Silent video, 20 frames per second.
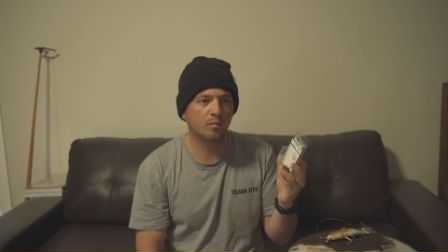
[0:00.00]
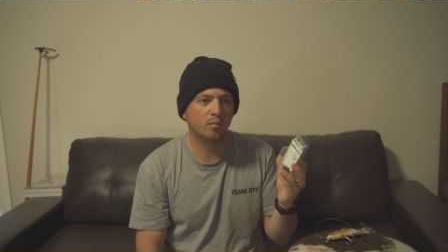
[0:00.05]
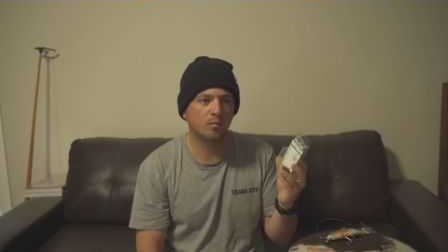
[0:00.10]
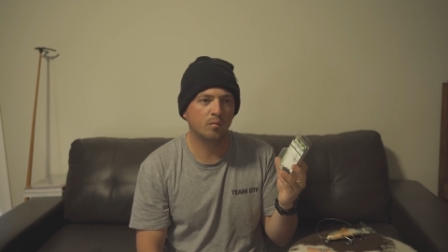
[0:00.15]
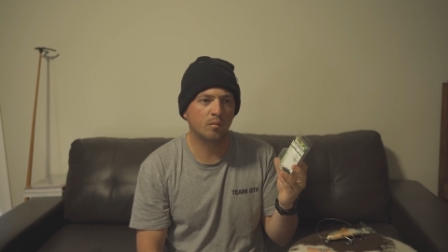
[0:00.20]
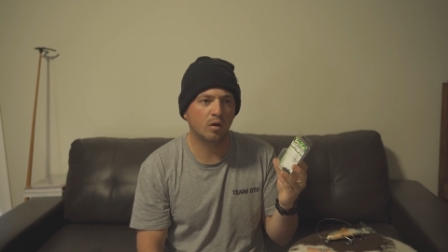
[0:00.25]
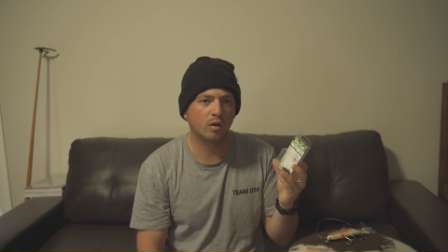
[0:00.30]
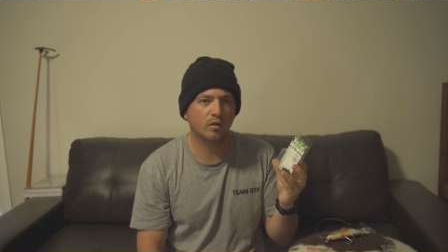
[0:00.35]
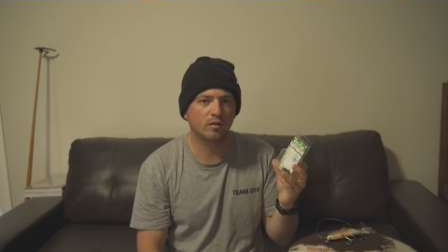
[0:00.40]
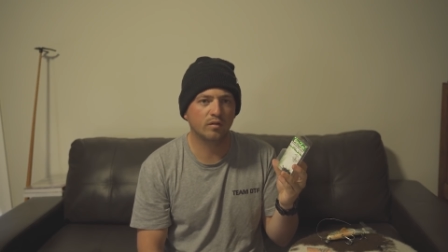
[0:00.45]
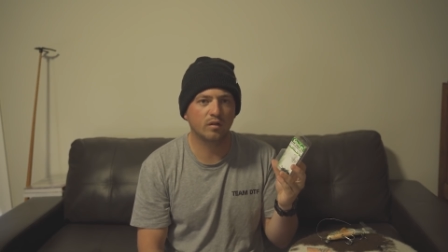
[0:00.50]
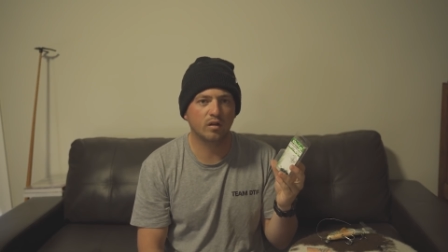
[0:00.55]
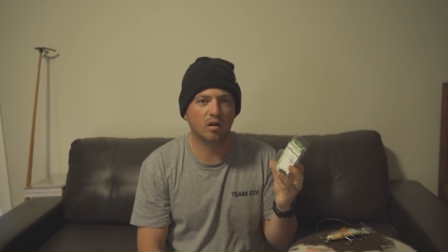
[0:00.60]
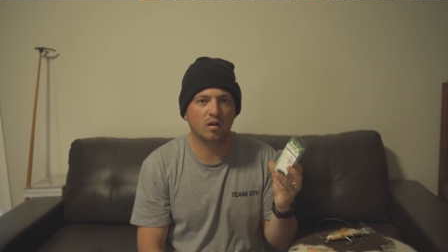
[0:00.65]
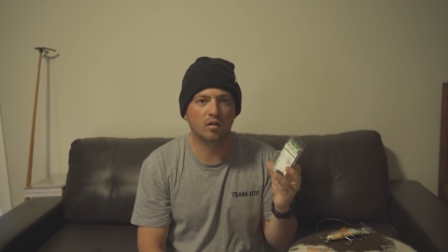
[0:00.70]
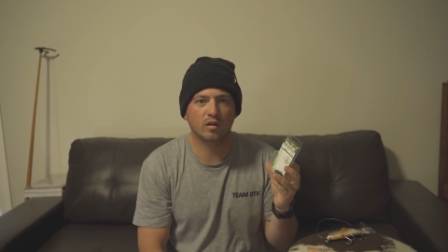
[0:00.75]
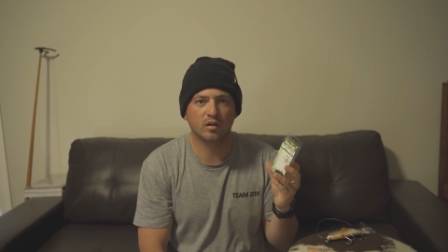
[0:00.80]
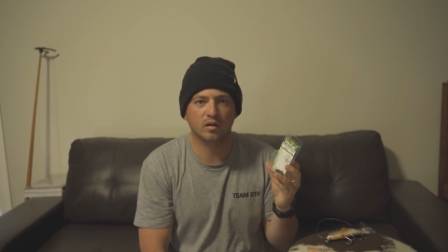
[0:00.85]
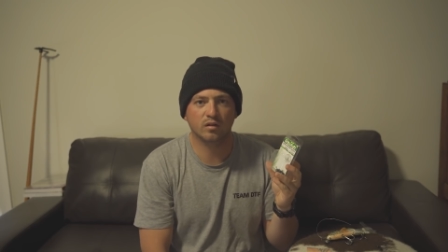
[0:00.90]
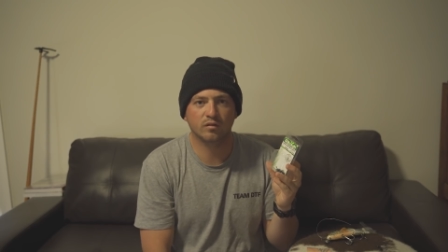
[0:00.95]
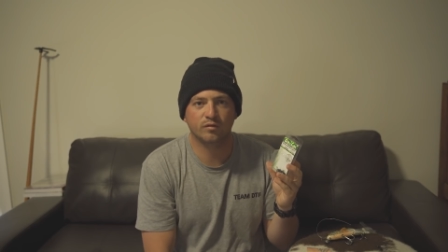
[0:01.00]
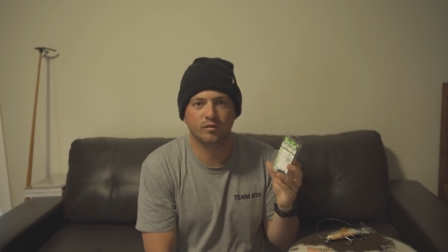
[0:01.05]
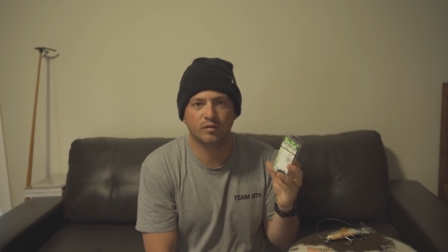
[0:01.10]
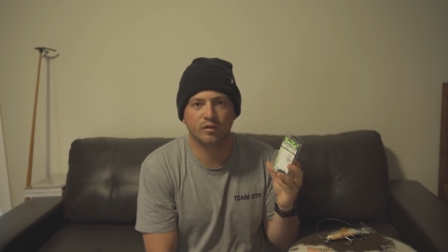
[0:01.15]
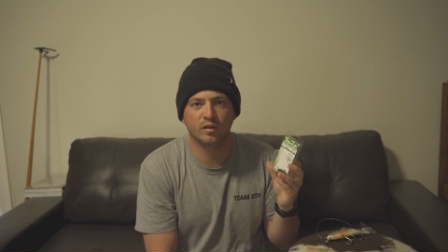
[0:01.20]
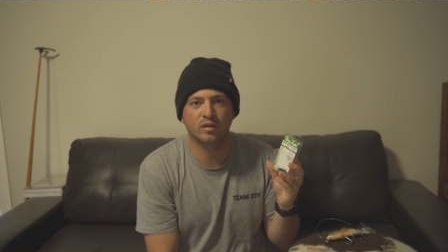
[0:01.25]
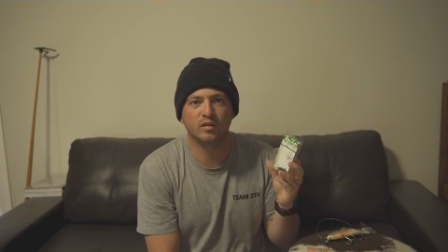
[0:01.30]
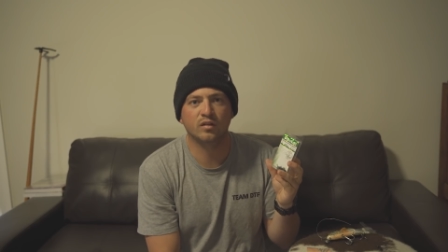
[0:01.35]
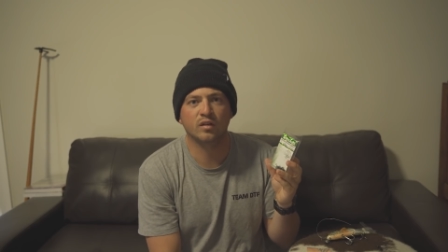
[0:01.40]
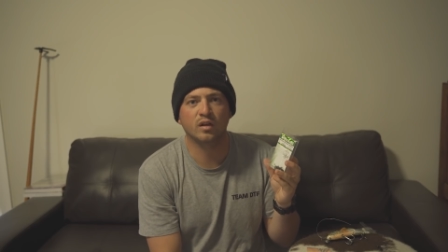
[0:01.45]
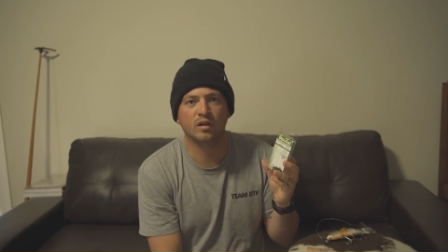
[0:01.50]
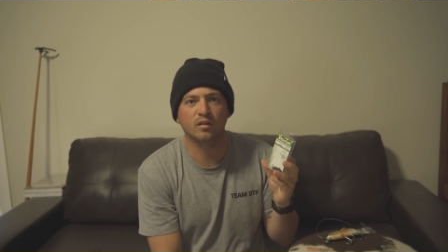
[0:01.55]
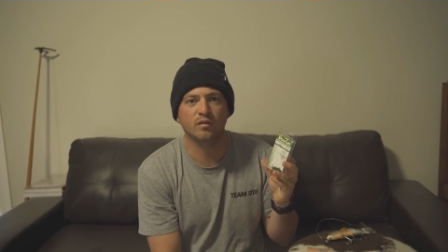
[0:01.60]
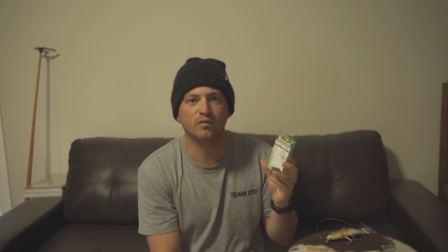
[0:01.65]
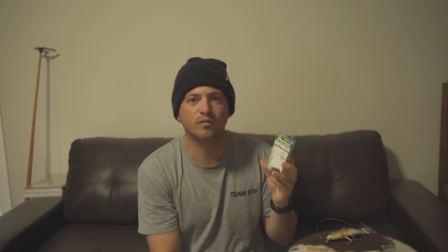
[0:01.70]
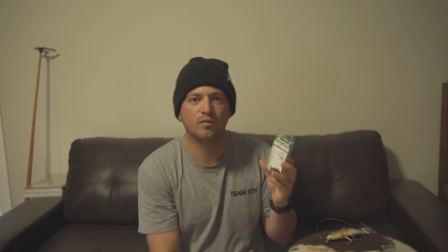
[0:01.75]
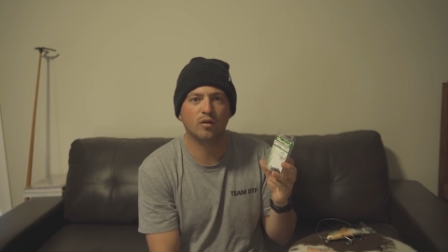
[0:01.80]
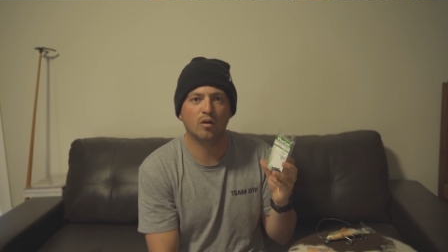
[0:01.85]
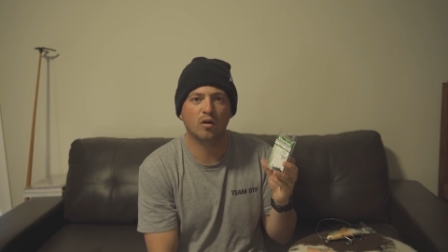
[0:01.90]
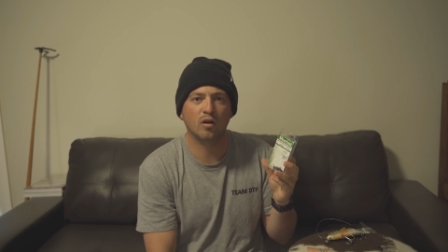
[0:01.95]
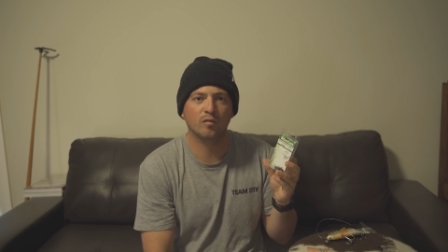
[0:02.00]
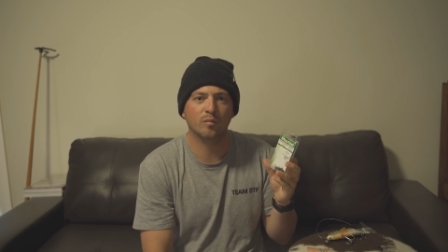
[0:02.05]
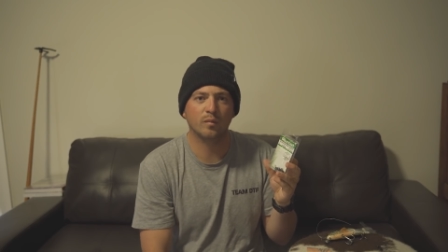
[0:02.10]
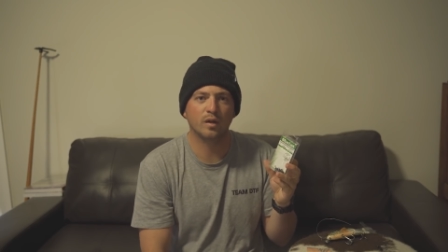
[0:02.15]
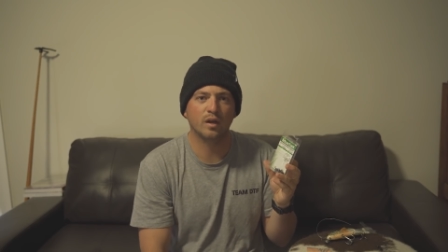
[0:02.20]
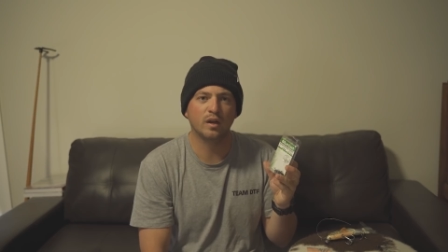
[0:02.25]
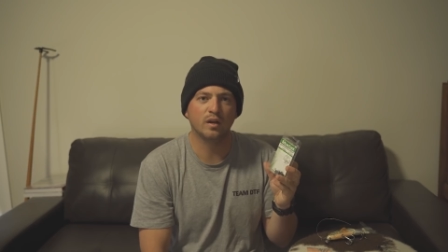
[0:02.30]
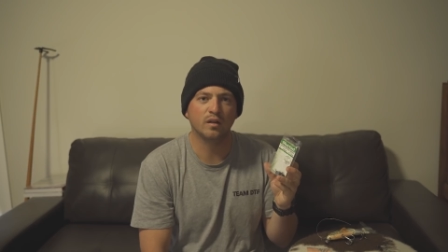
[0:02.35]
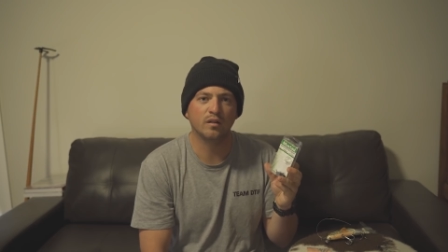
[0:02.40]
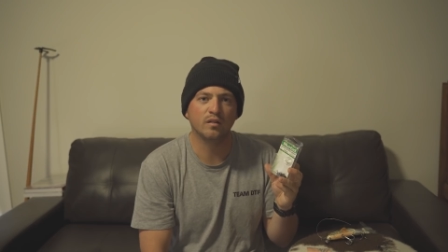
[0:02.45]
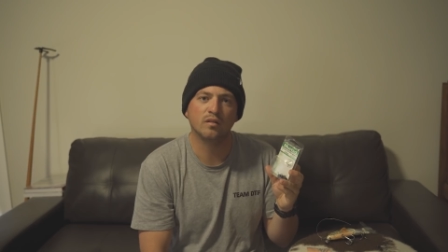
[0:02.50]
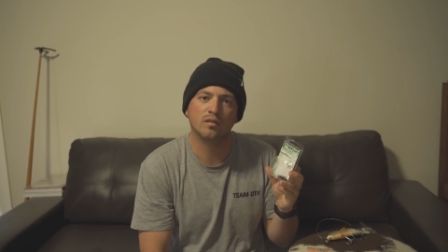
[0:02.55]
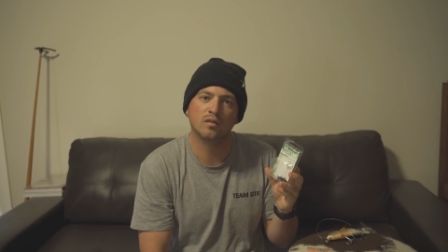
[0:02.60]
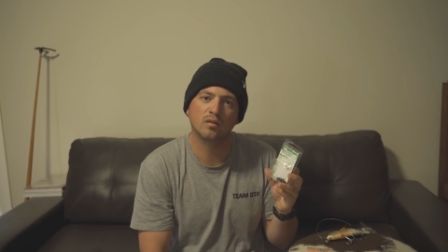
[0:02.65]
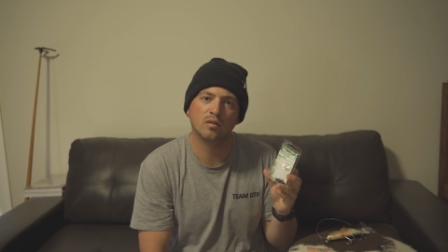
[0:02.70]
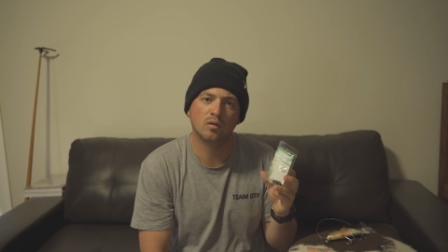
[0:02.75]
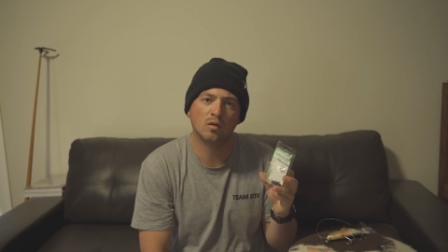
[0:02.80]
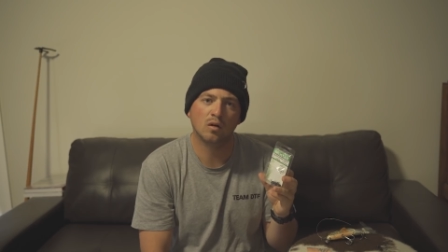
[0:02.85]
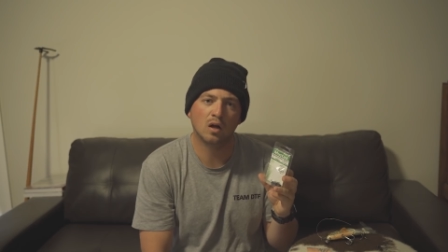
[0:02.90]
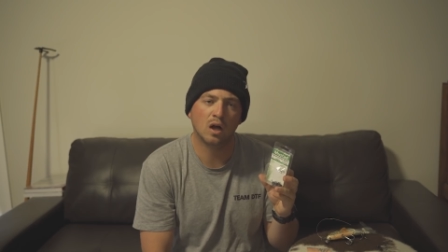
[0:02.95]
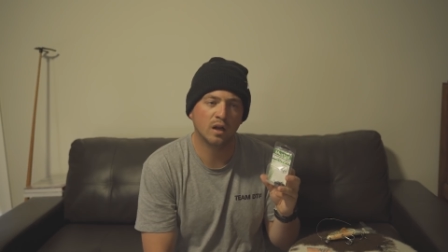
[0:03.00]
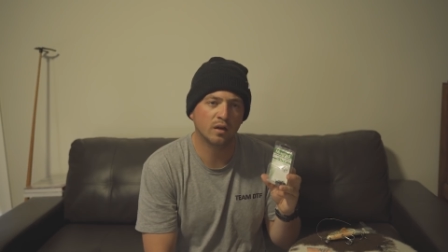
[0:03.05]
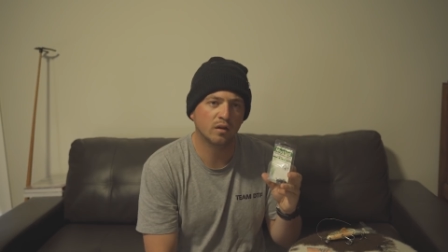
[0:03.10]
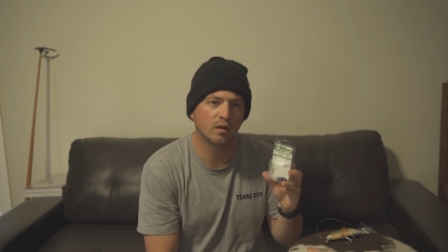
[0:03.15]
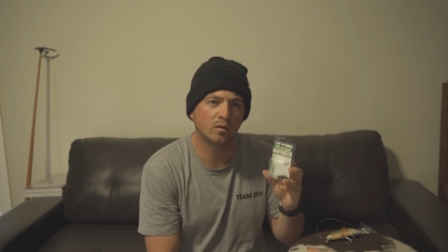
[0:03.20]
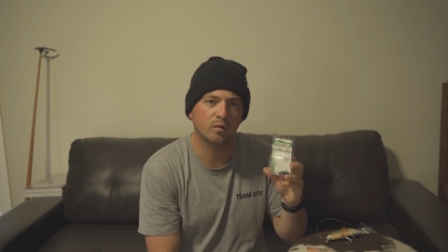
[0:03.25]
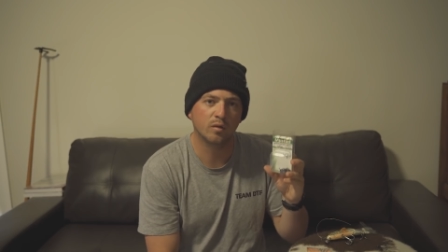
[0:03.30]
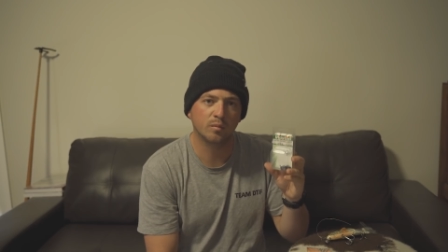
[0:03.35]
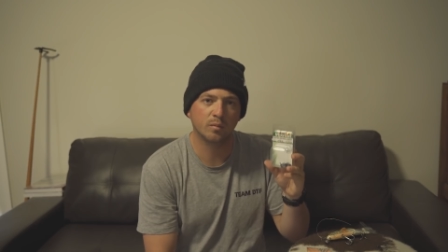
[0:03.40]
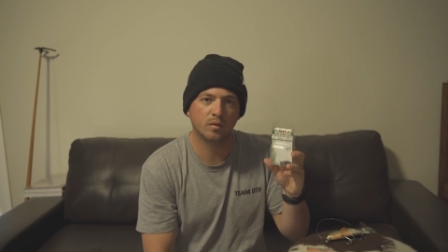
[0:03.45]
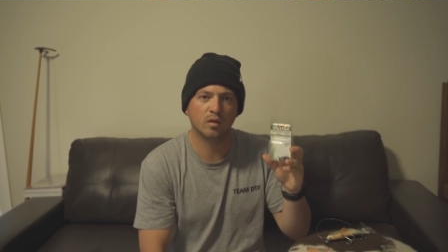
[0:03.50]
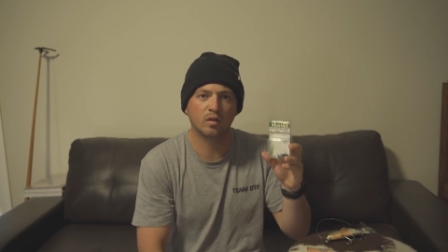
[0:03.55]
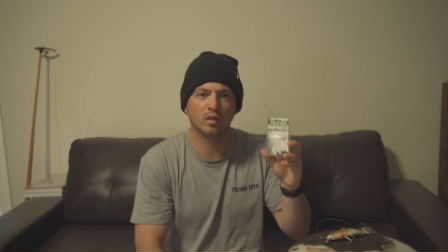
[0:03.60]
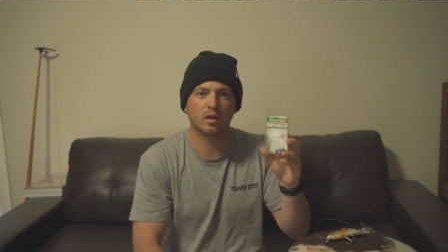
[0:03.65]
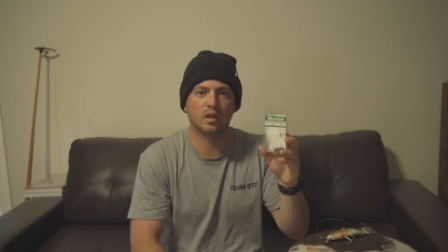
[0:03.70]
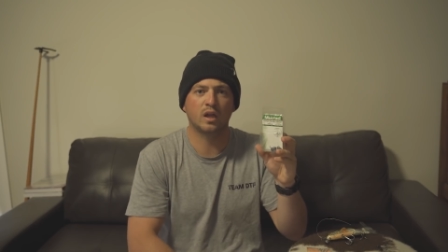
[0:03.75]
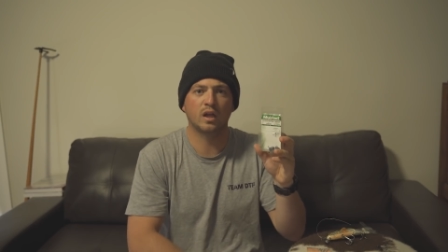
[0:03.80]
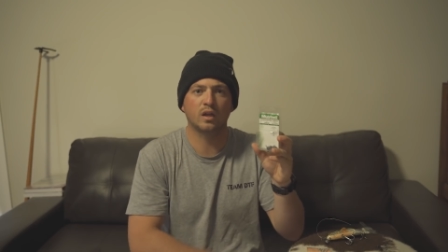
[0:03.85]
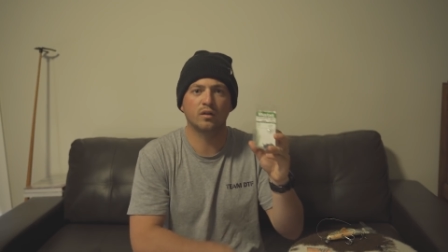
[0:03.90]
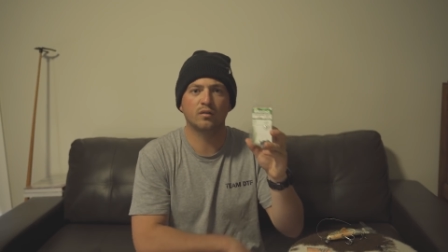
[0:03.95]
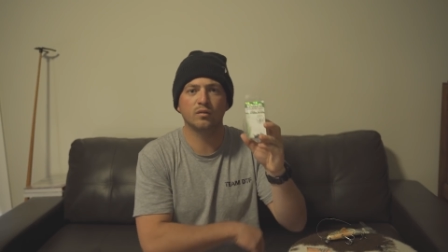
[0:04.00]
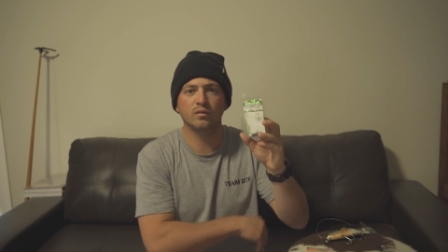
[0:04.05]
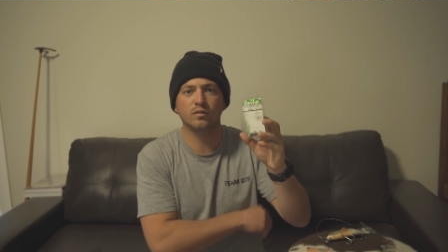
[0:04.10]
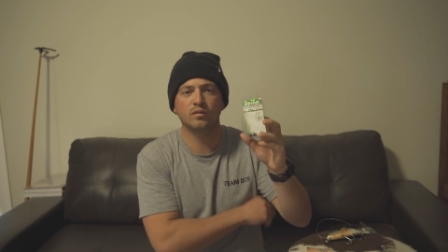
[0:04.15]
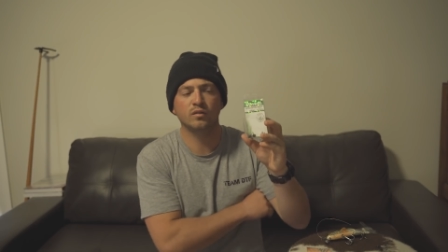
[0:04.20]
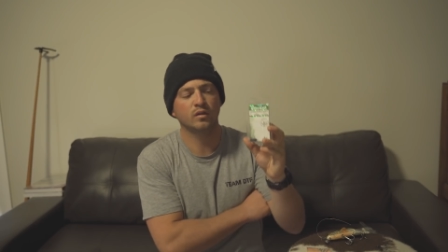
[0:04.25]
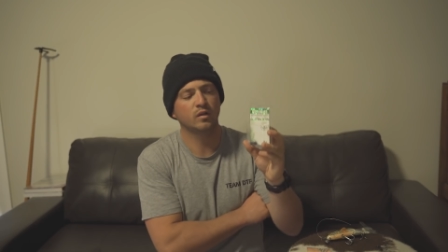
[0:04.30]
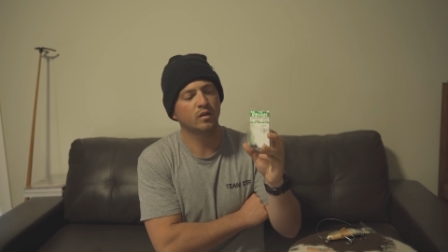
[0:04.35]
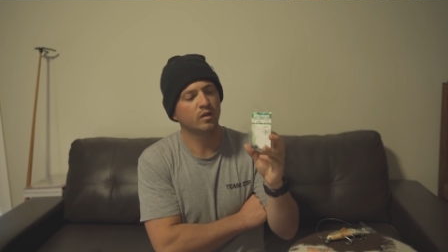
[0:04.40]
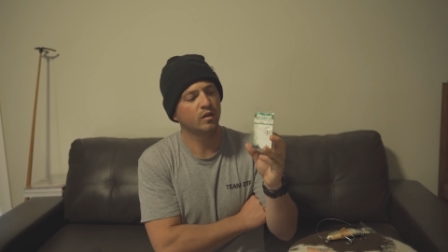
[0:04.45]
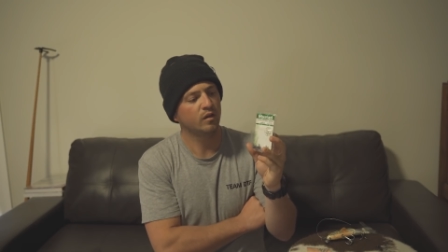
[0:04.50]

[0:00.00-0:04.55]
mostly I like to fish in 5 meters or under with my Gantarels.